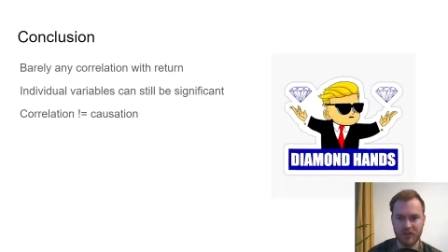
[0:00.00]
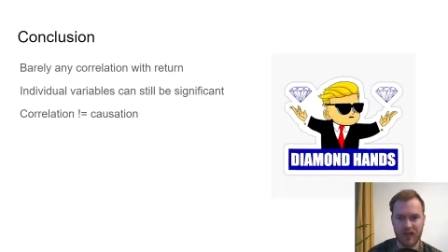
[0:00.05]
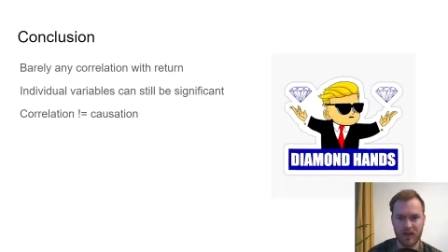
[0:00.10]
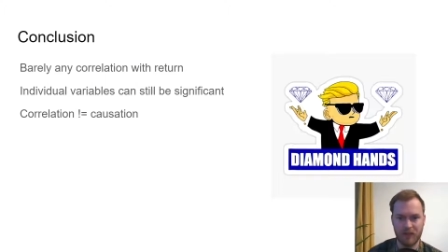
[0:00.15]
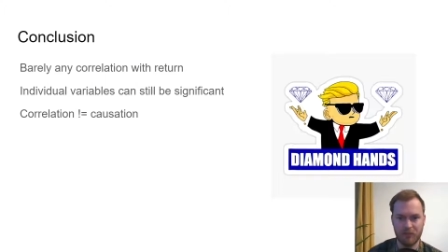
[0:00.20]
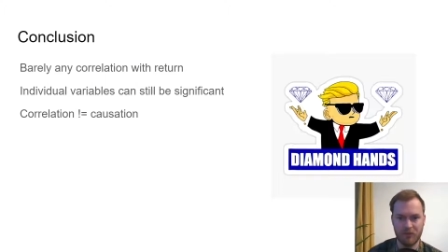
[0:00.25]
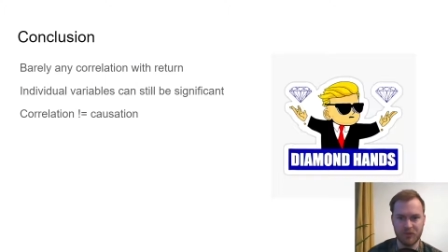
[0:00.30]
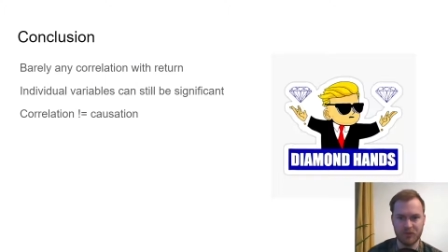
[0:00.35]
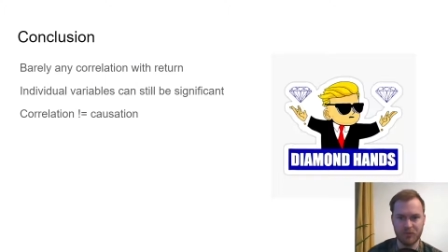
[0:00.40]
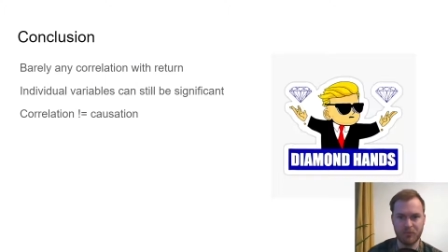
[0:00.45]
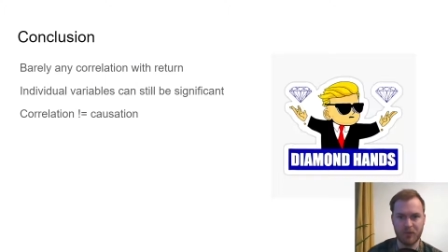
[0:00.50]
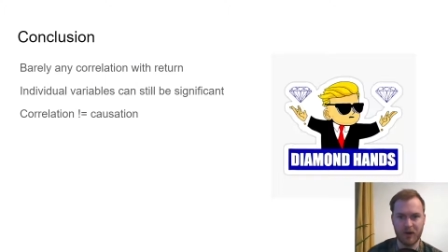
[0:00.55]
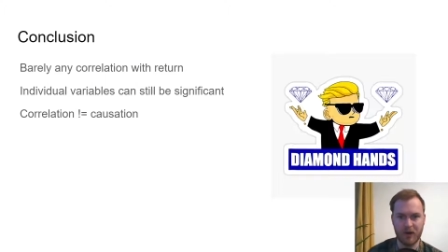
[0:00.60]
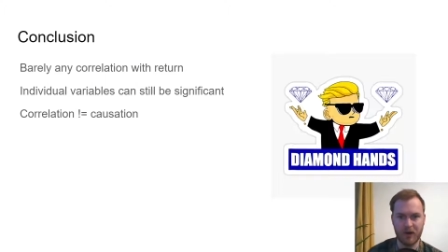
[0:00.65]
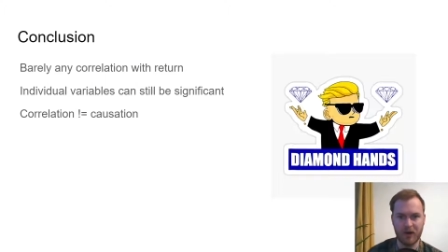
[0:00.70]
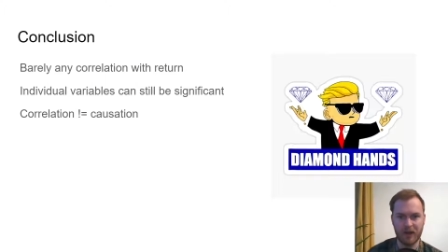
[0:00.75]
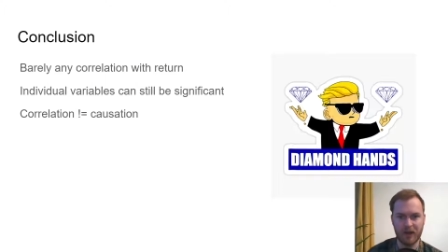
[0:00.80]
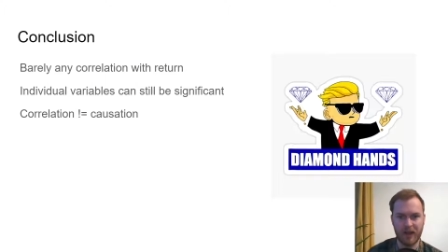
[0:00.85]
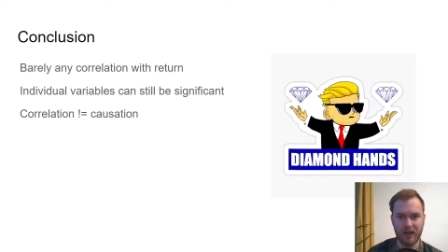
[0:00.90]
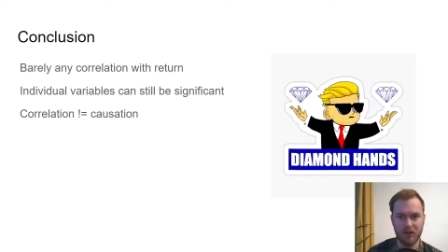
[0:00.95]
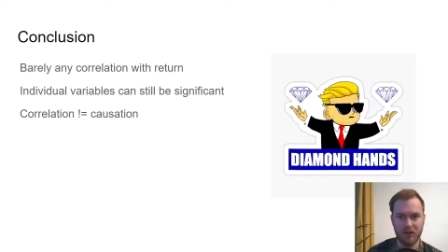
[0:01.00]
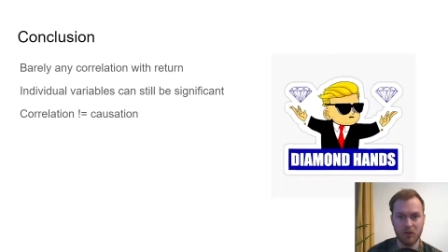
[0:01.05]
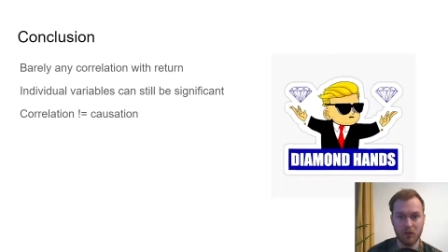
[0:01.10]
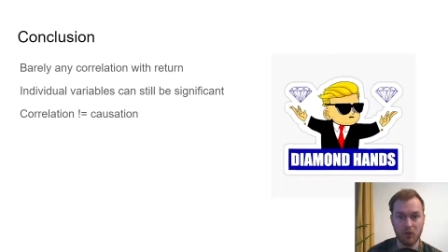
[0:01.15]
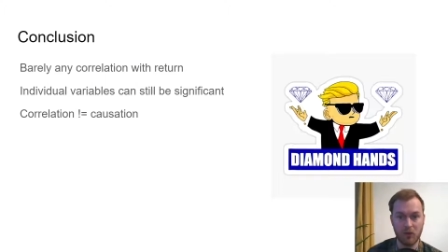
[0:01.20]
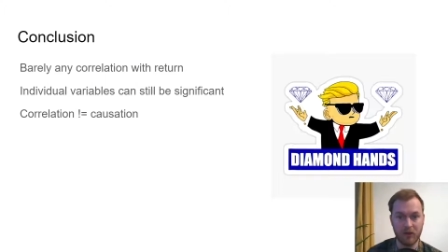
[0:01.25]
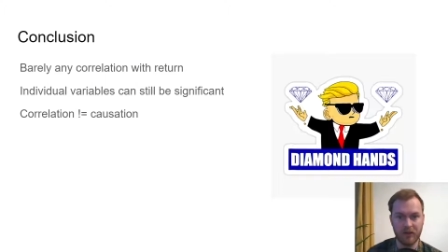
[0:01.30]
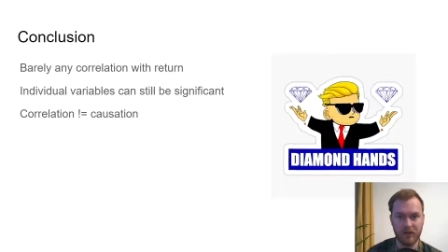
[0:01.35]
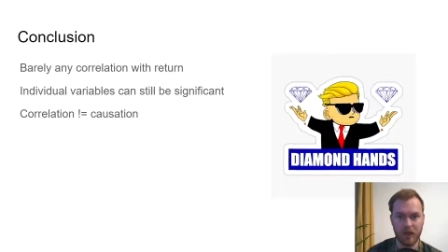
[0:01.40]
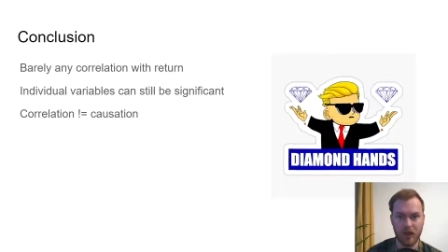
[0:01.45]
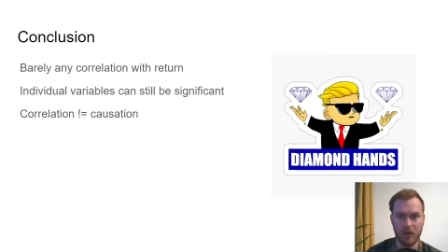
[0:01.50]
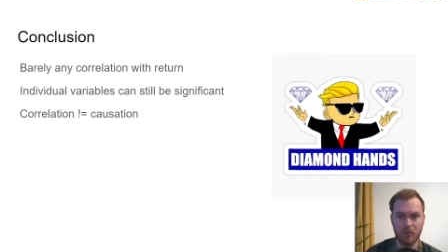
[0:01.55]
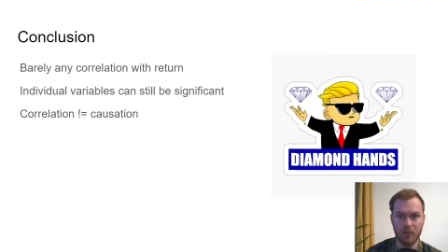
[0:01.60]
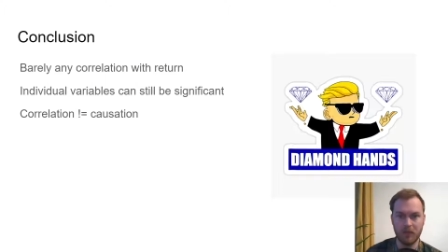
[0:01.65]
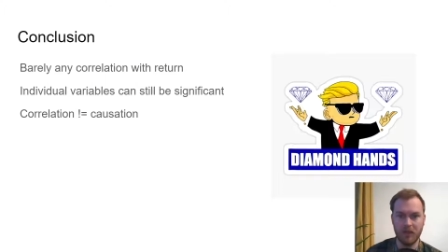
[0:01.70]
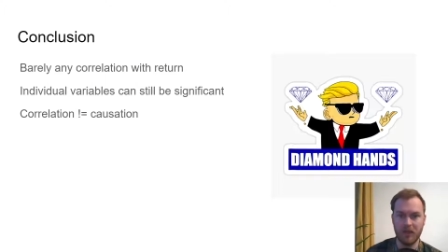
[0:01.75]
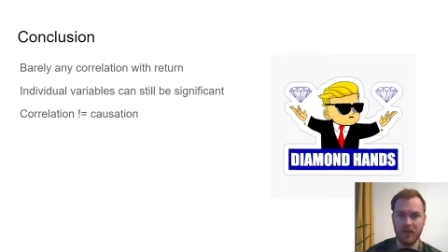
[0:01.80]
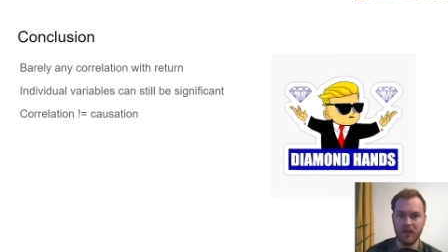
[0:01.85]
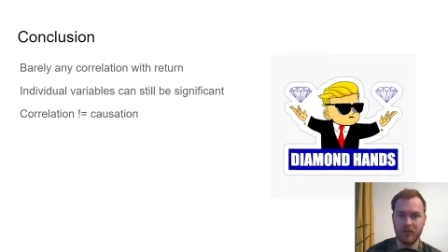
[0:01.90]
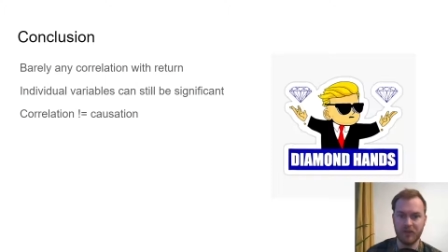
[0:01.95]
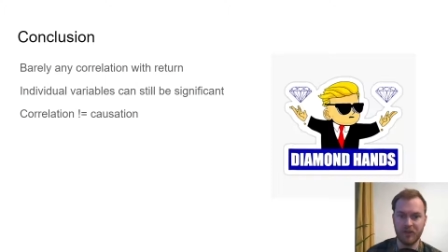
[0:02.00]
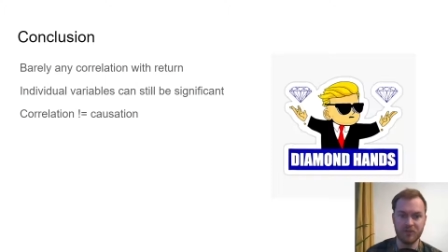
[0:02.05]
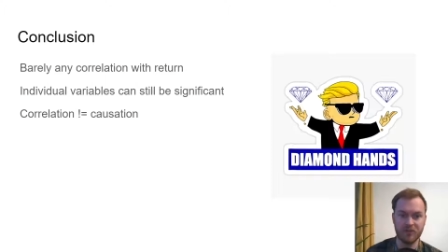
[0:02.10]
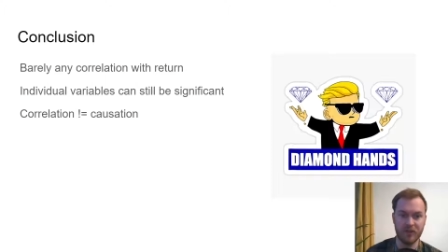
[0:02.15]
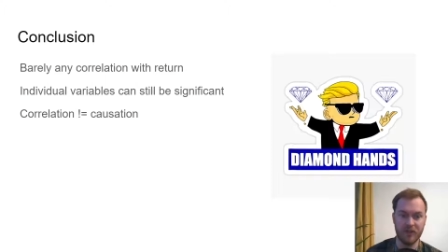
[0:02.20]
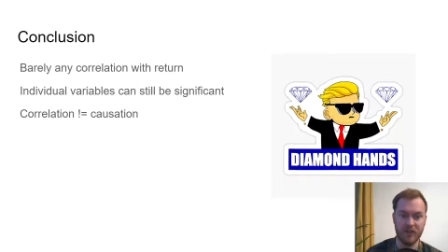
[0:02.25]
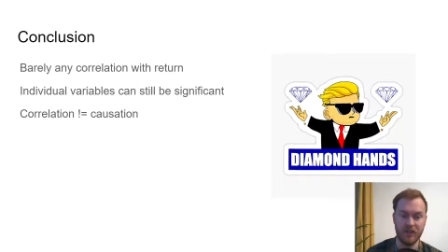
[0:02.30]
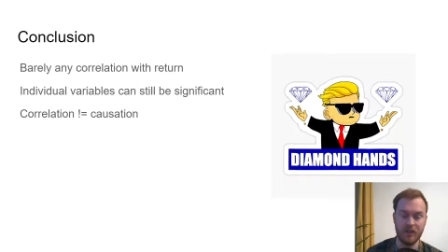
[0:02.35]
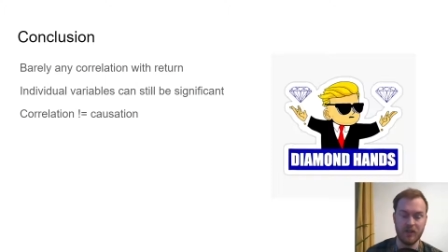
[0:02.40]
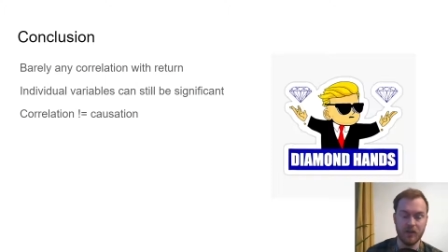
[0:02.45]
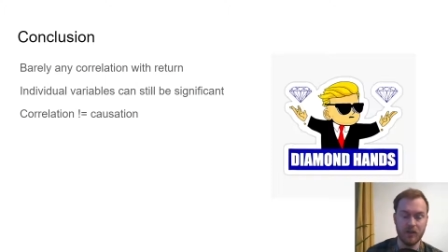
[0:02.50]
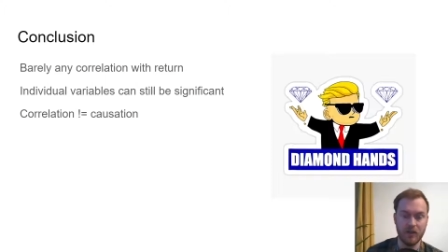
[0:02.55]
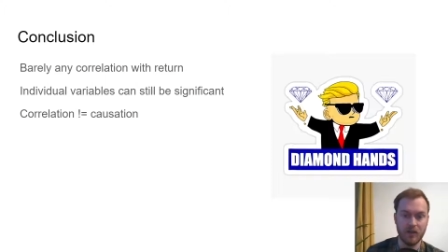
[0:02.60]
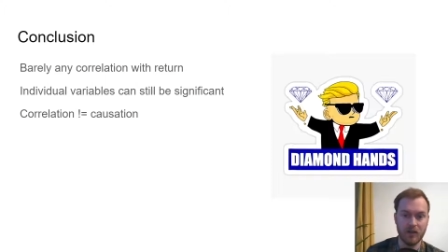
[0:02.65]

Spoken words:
elements apart and look at them individually,